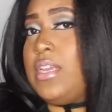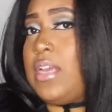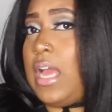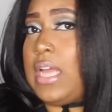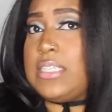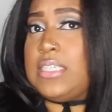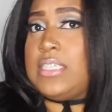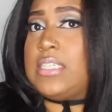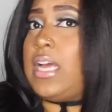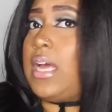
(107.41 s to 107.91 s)

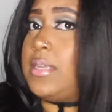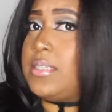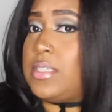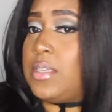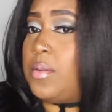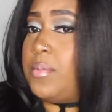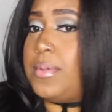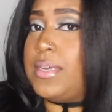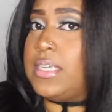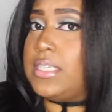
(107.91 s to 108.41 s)
I just got
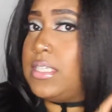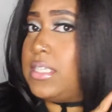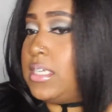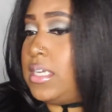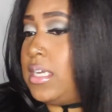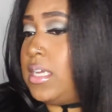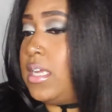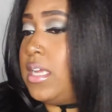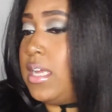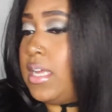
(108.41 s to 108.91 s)
so
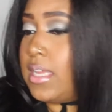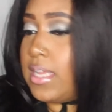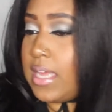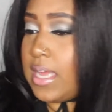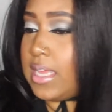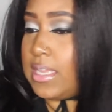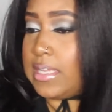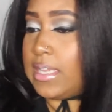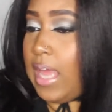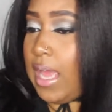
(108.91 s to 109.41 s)
busy
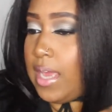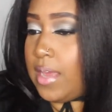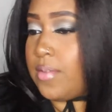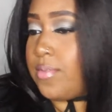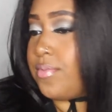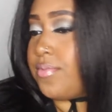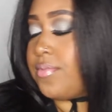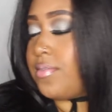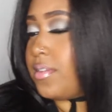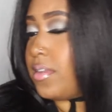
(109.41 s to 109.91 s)
and
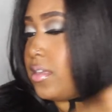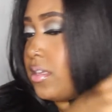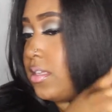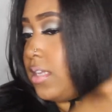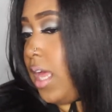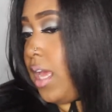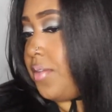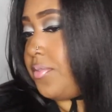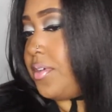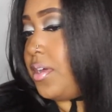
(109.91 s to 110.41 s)
life
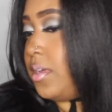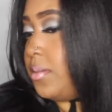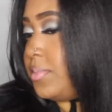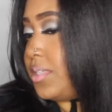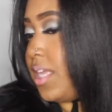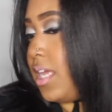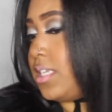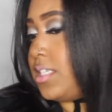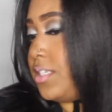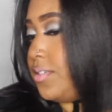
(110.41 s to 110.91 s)

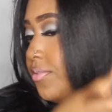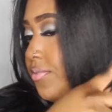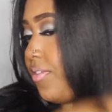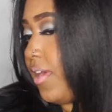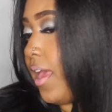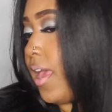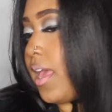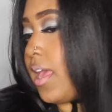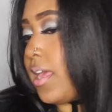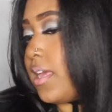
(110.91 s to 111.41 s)
comes at you
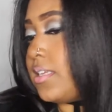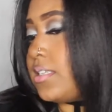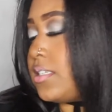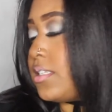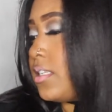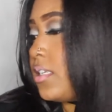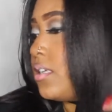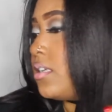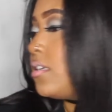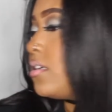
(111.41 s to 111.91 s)
fast.